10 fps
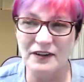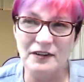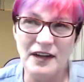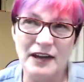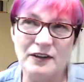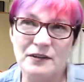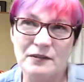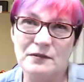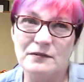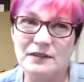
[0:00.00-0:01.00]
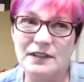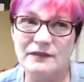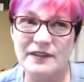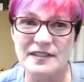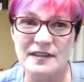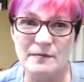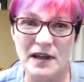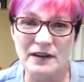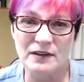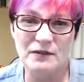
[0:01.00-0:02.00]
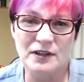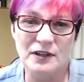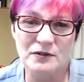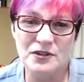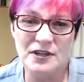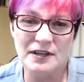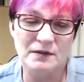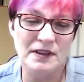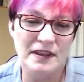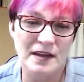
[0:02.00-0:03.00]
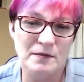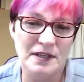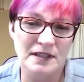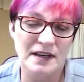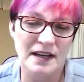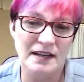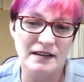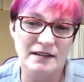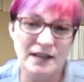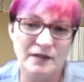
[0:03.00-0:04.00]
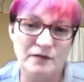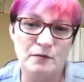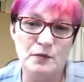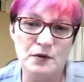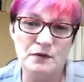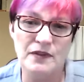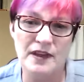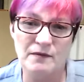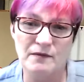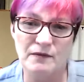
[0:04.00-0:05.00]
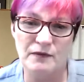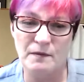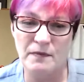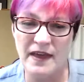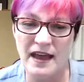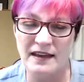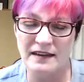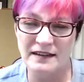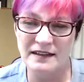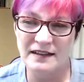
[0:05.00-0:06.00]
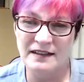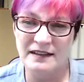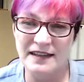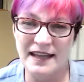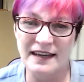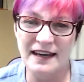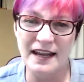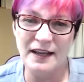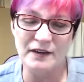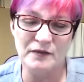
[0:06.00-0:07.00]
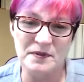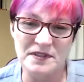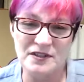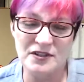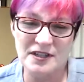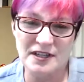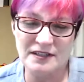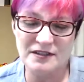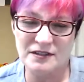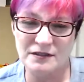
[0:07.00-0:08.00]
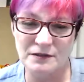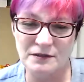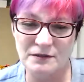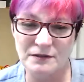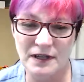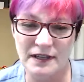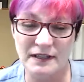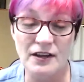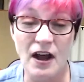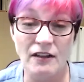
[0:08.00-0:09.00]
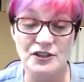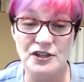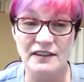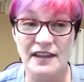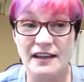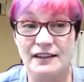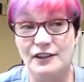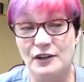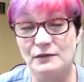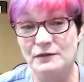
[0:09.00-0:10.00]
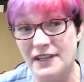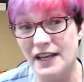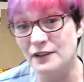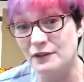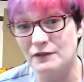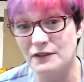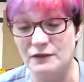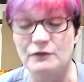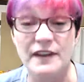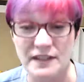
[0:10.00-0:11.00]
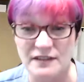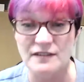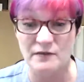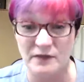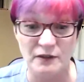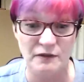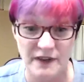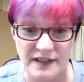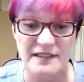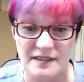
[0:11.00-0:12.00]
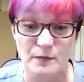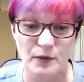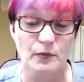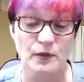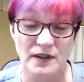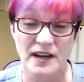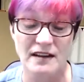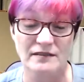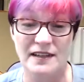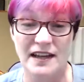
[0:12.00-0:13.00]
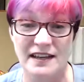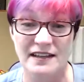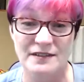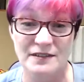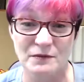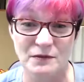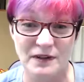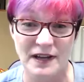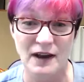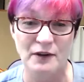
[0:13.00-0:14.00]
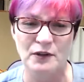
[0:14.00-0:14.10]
you convince them? How do you negotiate with them and kind of move them from that negative positioning to acknowledging that, your face is a billboard now? And how are you?